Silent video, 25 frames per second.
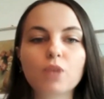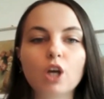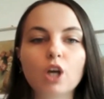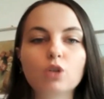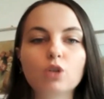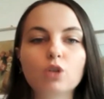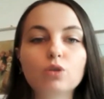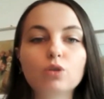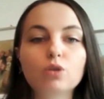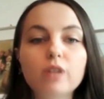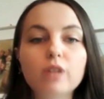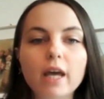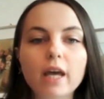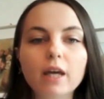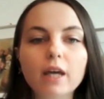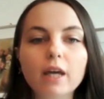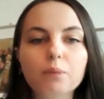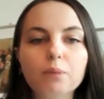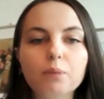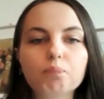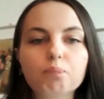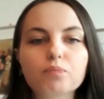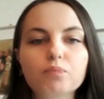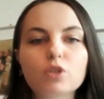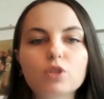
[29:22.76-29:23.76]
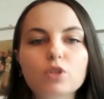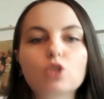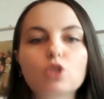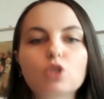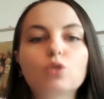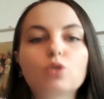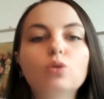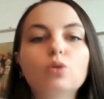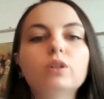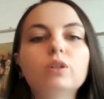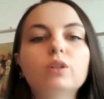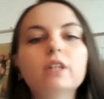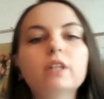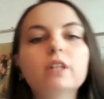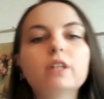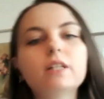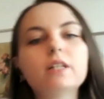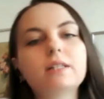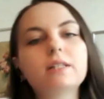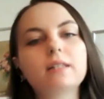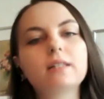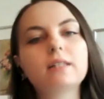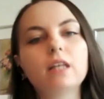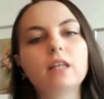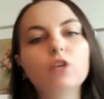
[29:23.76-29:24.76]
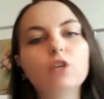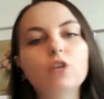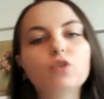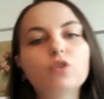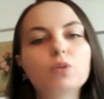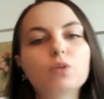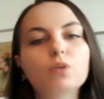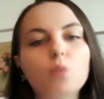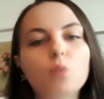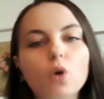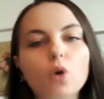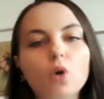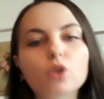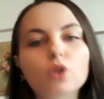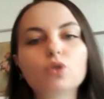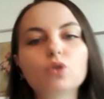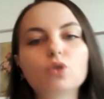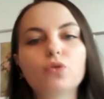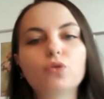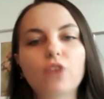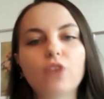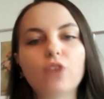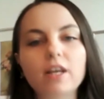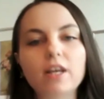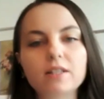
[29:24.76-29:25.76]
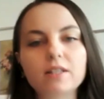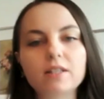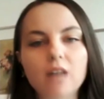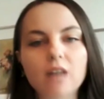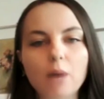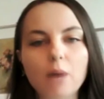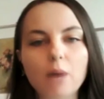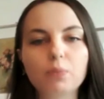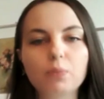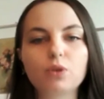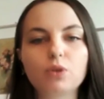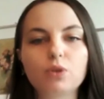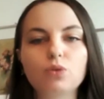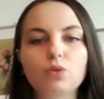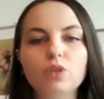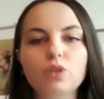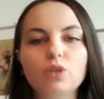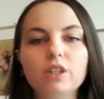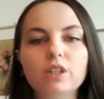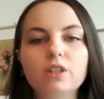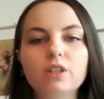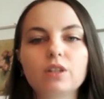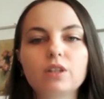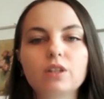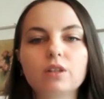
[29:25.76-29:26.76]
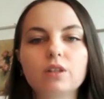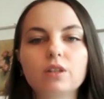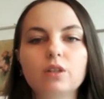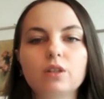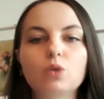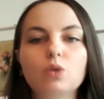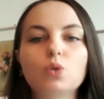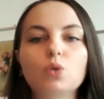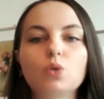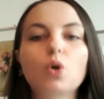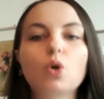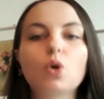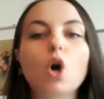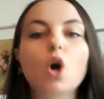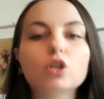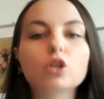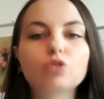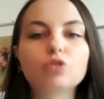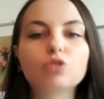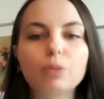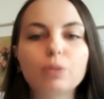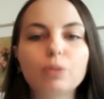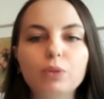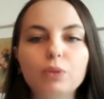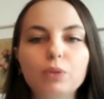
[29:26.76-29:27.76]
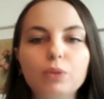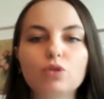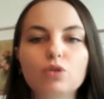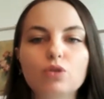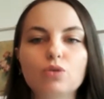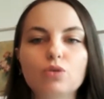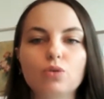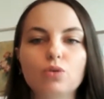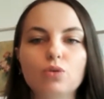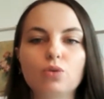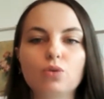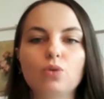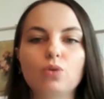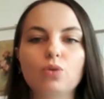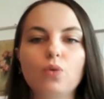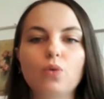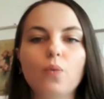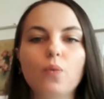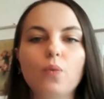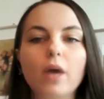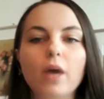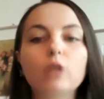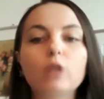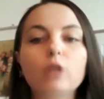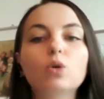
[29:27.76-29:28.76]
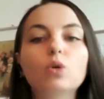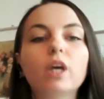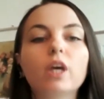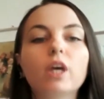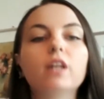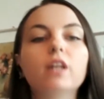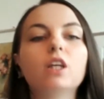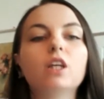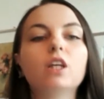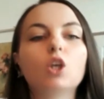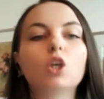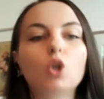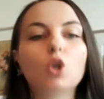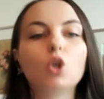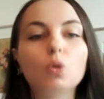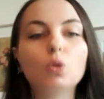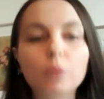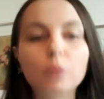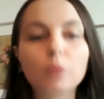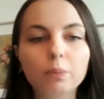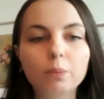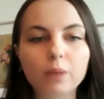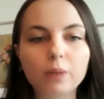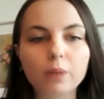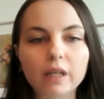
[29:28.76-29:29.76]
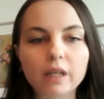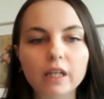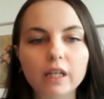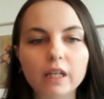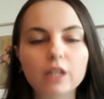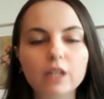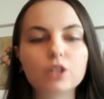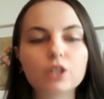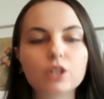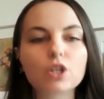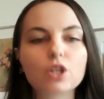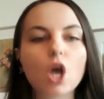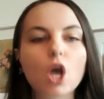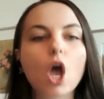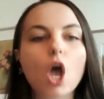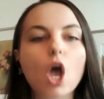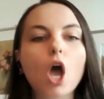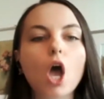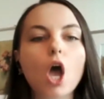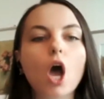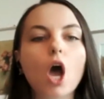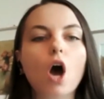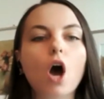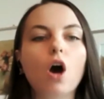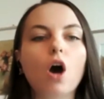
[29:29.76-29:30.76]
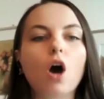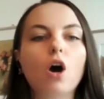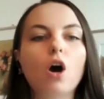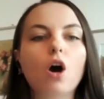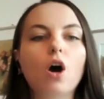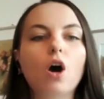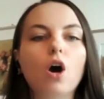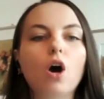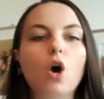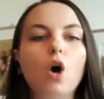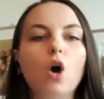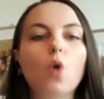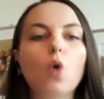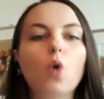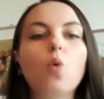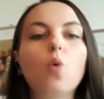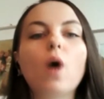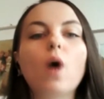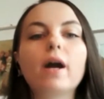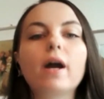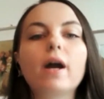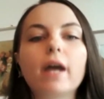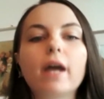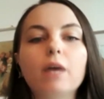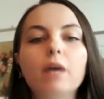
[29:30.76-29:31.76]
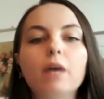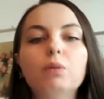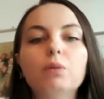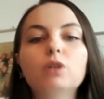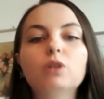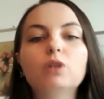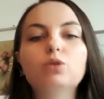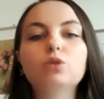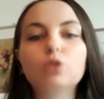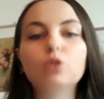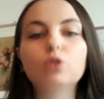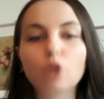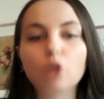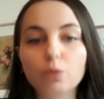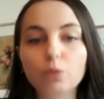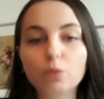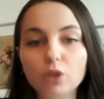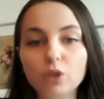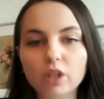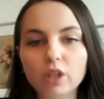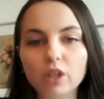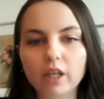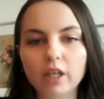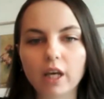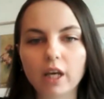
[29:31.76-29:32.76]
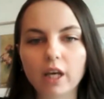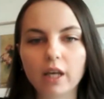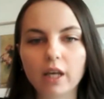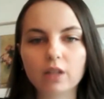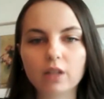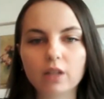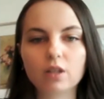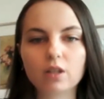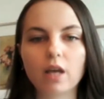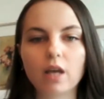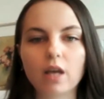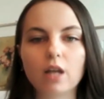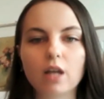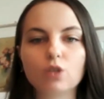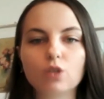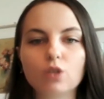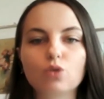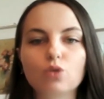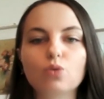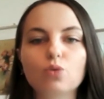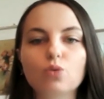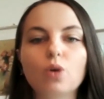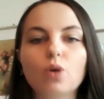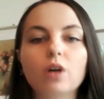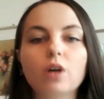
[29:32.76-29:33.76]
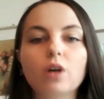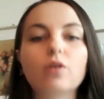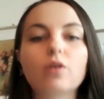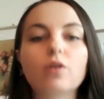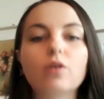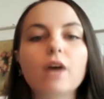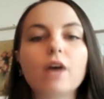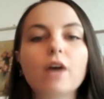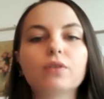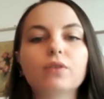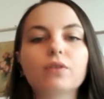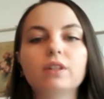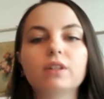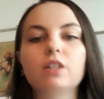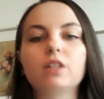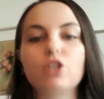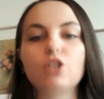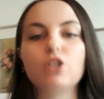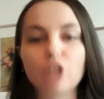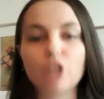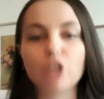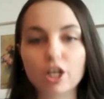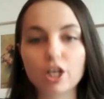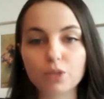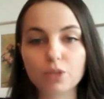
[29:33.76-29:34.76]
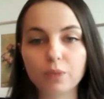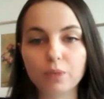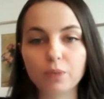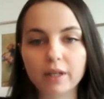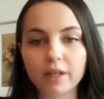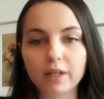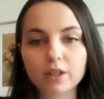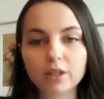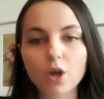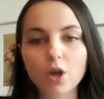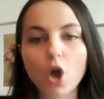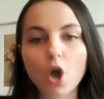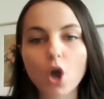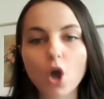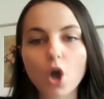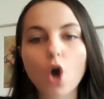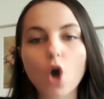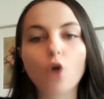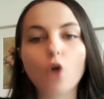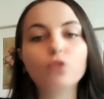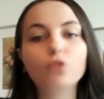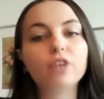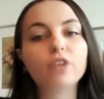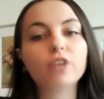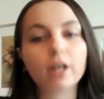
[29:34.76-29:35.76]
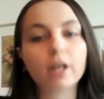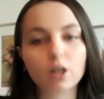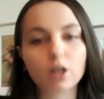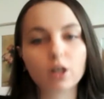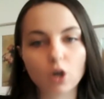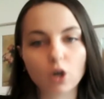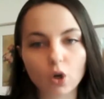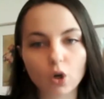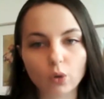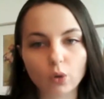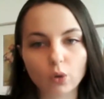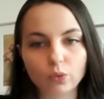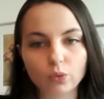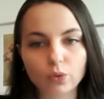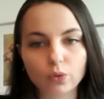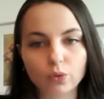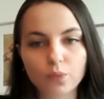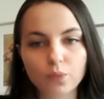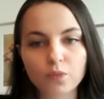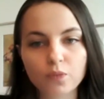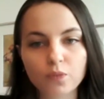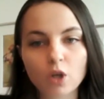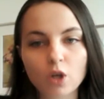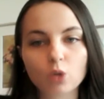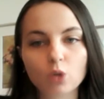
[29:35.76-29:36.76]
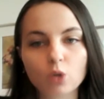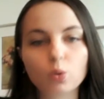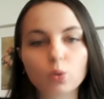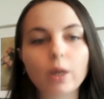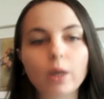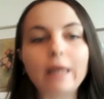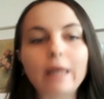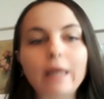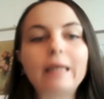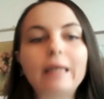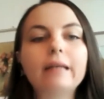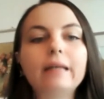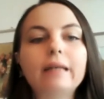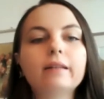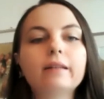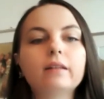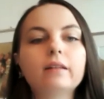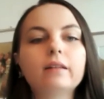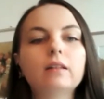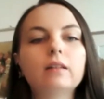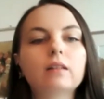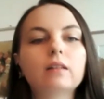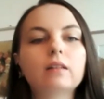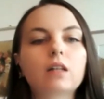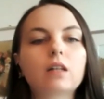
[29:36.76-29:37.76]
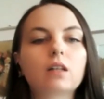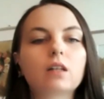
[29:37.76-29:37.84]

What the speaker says: today, school needs even more to face up, to need to contribute to educating human beings who are able to communicate and to arrive at a judgment of their own, to enkindle